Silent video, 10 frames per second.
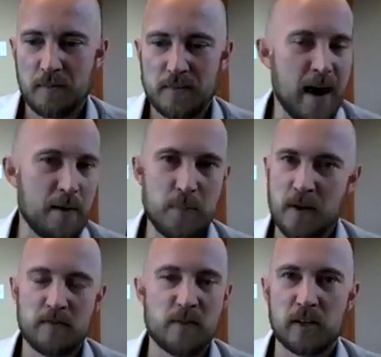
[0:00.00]
tap
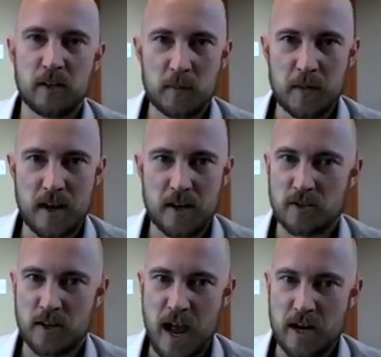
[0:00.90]
it for a little bit
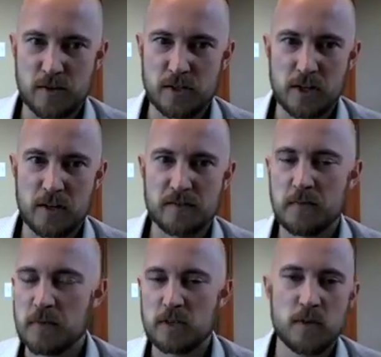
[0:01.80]
extra cash reserves
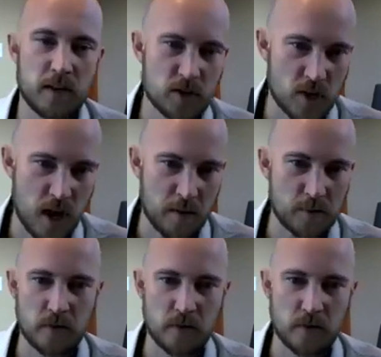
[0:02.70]
in between jobs,